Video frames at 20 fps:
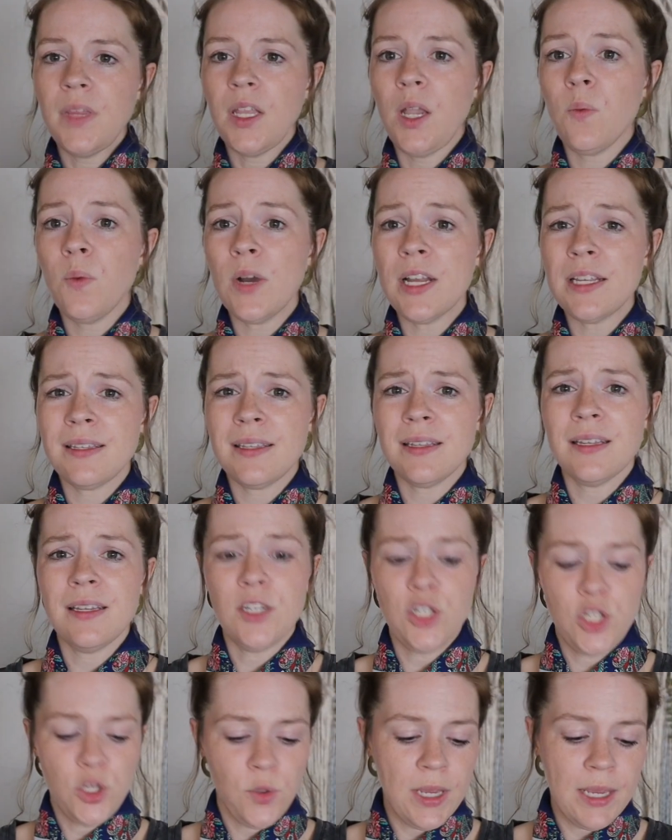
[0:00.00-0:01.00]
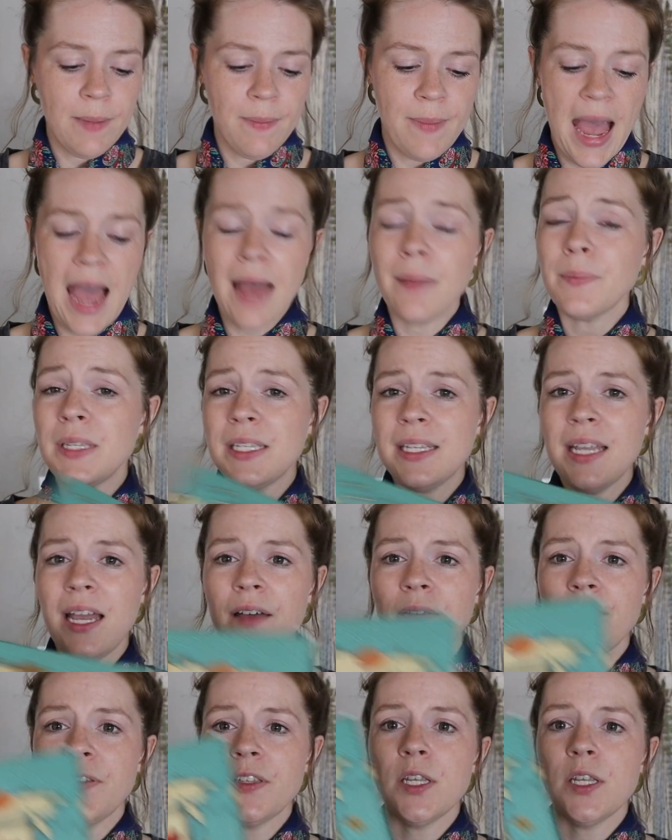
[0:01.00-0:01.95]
was doing map stuff.